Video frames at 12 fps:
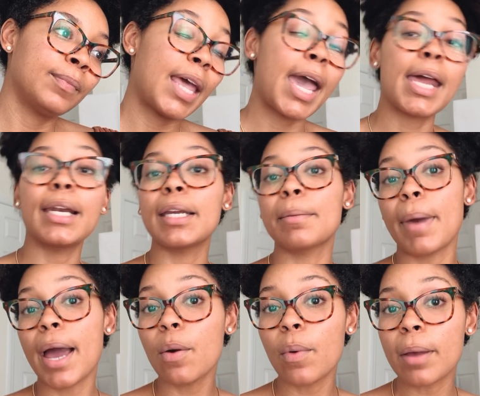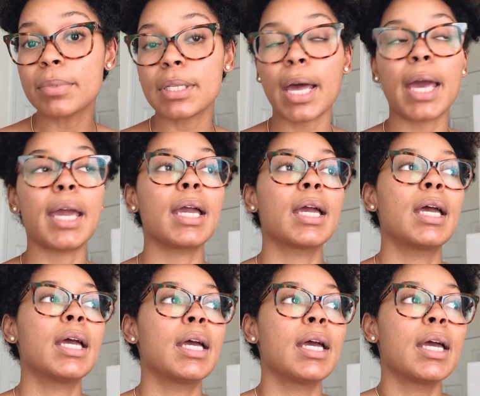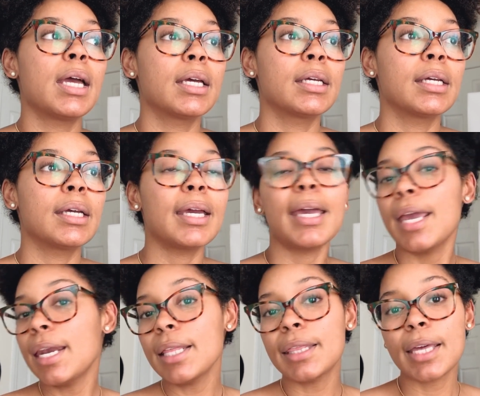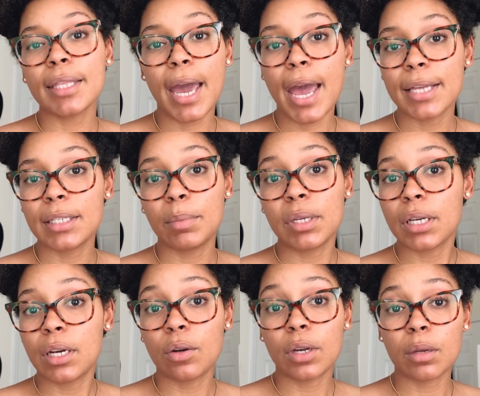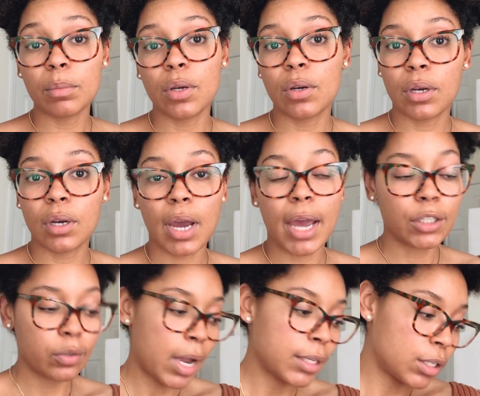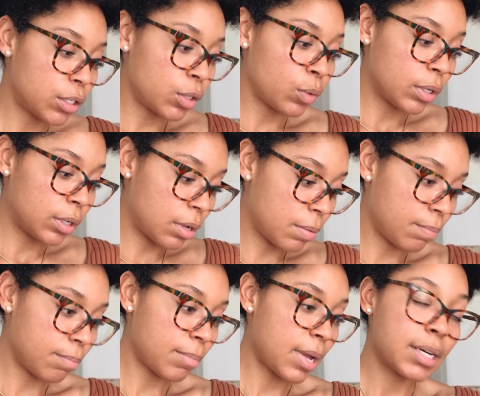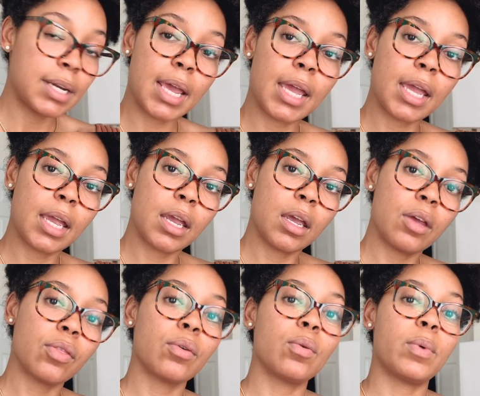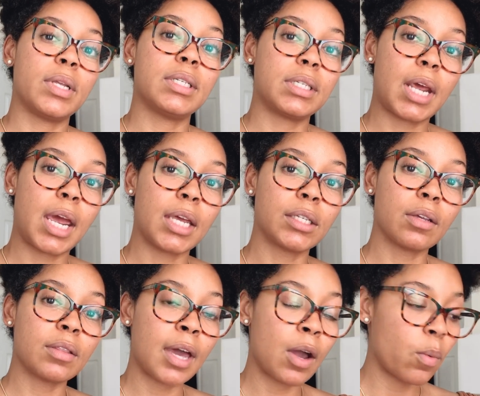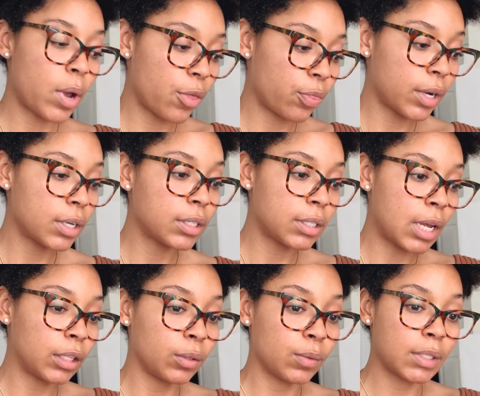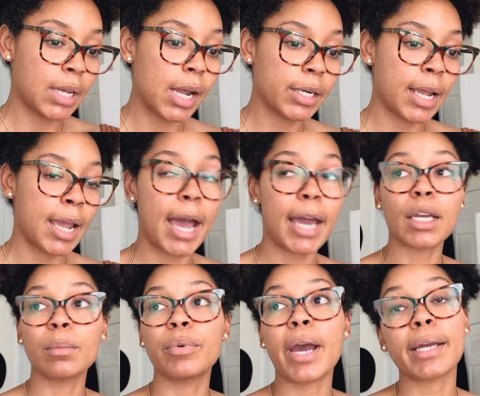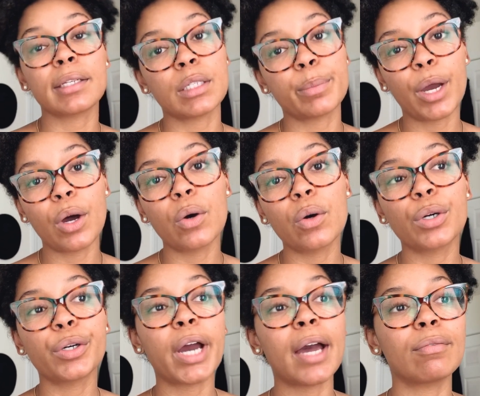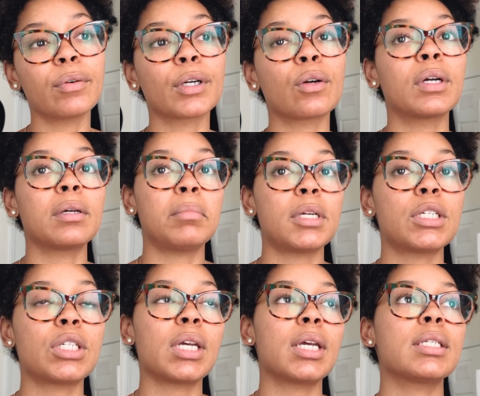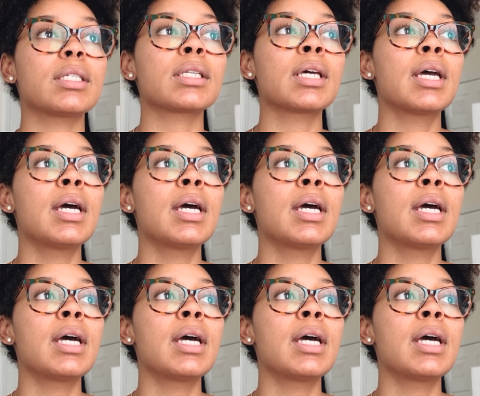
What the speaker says: editing my website. Anything that has to be done on a computer, I try to do it Monday through Wednesday. So that way, Thursday through Saturday, I can practice my own craft, work on commissions,